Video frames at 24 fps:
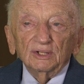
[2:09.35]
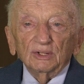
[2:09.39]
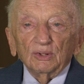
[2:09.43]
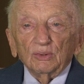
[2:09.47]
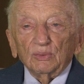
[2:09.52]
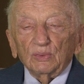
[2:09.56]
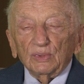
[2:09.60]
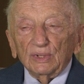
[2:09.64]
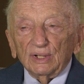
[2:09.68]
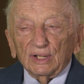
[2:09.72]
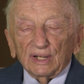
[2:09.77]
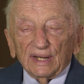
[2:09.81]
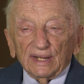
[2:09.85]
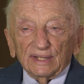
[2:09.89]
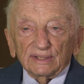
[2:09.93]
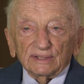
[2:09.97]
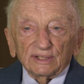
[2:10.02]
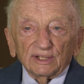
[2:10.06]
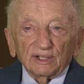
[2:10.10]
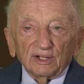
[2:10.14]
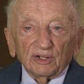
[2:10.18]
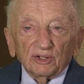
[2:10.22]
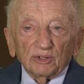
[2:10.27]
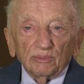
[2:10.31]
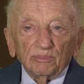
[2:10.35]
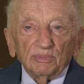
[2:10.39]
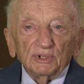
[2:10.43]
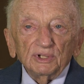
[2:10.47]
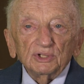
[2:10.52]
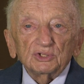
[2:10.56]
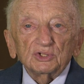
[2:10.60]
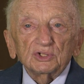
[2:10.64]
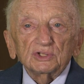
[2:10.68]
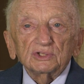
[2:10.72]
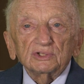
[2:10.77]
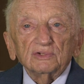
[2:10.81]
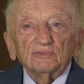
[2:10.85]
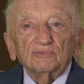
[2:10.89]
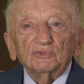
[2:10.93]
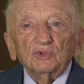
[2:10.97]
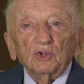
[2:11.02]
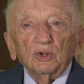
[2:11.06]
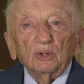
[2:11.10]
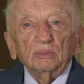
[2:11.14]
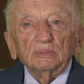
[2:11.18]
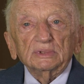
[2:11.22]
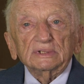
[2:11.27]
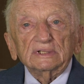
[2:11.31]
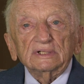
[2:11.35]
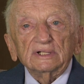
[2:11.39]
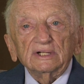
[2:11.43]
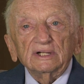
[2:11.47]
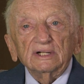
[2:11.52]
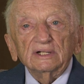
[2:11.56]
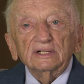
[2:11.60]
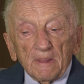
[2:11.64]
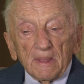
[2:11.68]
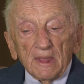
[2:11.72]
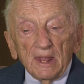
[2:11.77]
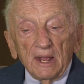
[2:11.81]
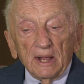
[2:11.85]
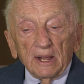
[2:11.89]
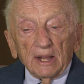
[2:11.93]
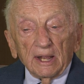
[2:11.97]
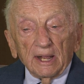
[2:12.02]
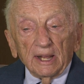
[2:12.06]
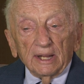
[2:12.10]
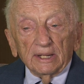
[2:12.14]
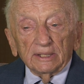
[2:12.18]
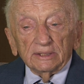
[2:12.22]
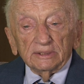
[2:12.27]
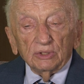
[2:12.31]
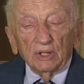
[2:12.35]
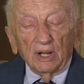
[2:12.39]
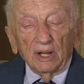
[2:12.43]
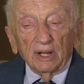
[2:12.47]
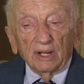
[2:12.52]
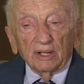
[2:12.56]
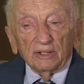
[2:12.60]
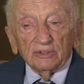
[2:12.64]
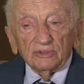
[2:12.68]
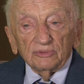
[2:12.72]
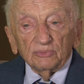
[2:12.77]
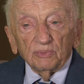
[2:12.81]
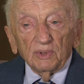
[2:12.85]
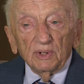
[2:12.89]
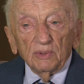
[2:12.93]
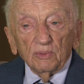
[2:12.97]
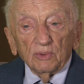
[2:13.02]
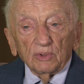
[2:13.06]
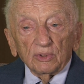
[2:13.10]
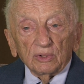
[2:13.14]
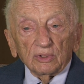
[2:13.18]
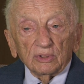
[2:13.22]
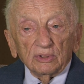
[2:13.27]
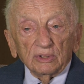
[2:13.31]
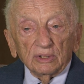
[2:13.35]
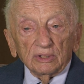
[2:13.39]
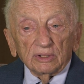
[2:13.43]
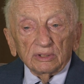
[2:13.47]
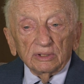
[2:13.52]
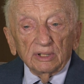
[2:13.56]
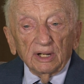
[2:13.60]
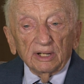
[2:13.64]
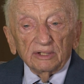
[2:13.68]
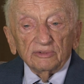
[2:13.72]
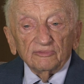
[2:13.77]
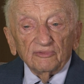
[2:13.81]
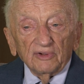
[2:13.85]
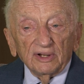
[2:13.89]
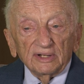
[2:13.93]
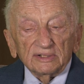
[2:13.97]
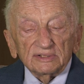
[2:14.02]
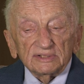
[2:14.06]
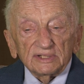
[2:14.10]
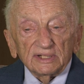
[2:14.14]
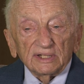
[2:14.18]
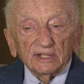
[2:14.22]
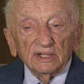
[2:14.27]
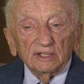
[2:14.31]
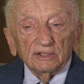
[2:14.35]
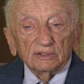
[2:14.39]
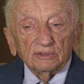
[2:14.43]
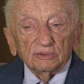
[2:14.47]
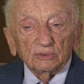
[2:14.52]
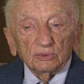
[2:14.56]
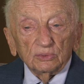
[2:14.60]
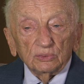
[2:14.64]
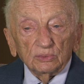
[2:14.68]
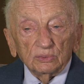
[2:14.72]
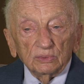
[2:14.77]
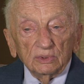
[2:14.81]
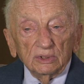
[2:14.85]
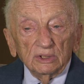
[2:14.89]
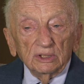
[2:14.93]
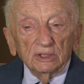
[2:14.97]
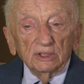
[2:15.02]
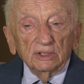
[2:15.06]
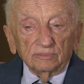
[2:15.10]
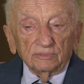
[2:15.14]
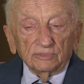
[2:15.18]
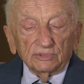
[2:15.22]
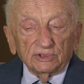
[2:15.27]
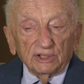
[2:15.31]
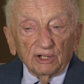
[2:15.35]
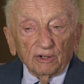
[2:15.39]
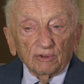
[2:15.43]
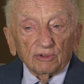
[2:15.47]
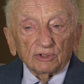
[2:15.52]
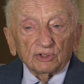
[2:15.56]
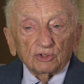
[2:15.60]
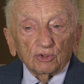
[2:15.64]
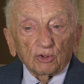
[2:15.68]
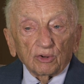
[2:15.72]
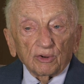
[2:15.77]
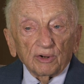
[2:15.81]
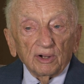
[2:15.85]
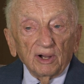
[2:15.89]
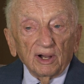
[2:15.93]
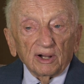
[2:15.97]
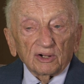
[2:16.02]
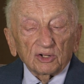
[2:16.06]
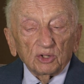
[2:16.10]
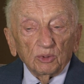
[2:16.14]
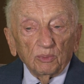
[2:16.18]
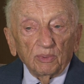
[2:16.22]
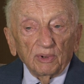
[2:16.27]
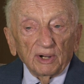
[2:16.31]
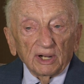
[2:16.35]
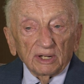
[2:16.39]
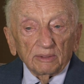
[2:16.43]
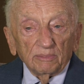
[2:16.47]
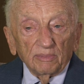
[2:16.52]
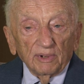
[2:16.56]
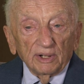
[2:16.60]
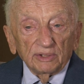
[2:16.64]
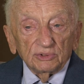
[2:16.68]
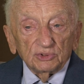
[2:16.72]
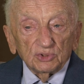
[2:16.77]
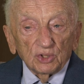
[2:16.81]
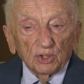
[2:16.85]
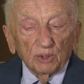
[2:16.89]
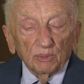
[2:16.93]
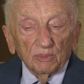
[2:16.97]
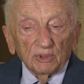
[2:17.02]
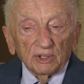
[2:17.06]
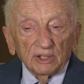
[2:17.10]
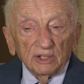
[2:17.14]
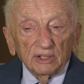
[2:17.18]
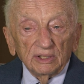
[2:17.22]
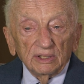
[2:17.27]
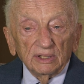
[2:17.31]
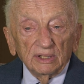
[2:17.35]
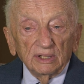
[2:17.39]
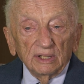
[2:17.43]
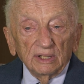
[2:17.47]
We landed on the beaches of Normandy, and as we were advancing into territory occupied by Germany,